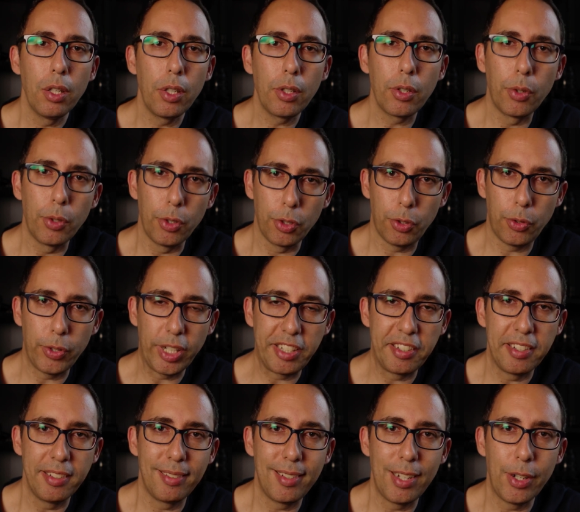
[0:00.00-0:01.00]
local
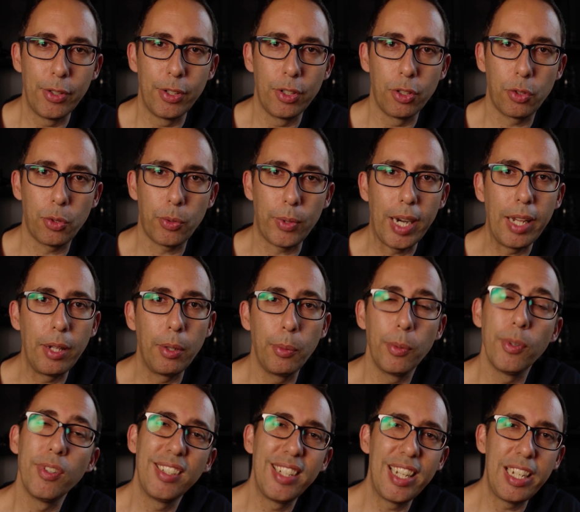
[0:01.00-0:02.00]
restrictions here in Australia
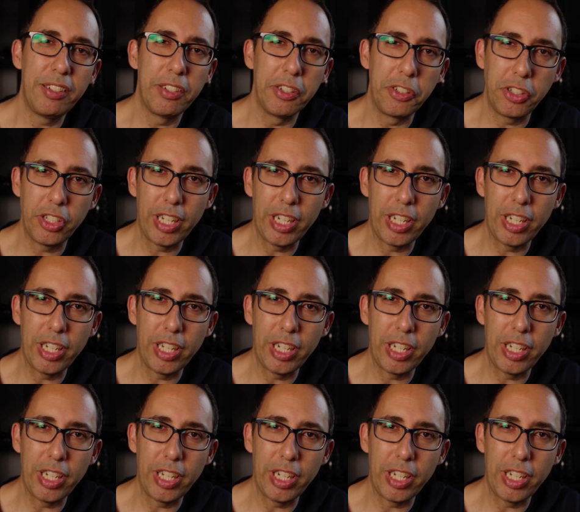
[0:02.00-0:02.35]
will need to